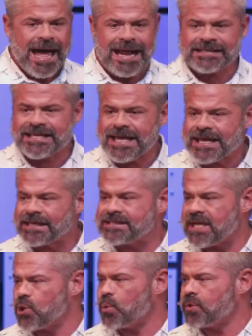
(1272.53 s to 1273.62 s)
And as he
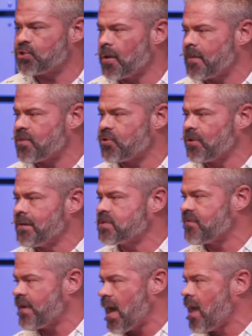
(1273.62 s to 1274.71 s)
continued to interpret the dreams
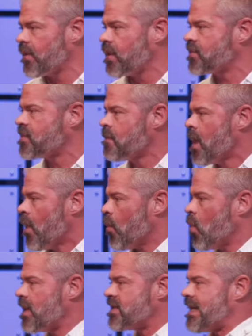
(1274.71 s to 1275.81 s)
of others, the
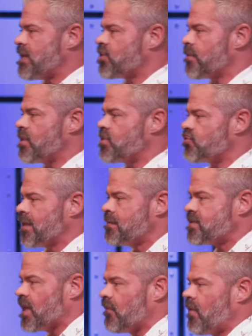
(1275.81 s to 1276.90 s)
ones that he interpreted the
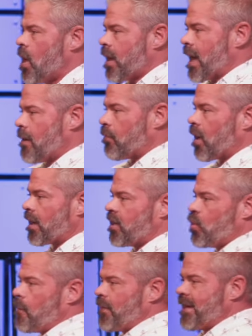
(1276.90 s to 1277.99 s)
dreams of got brought
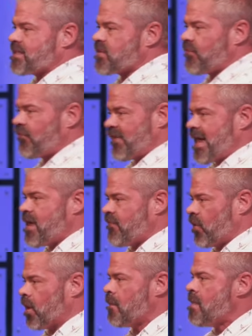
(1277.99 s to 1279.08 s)
into a place of
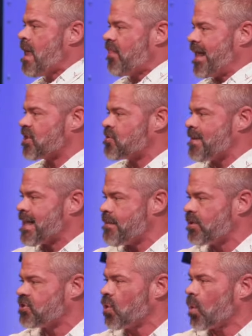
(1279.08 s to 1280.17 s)
favor that actually
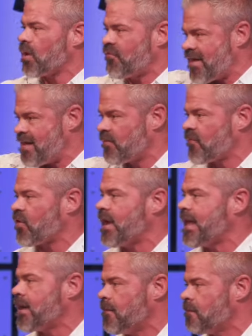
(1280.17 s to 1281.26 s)
became a door of favor for
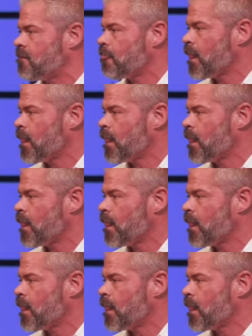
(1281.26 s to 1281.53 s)
him.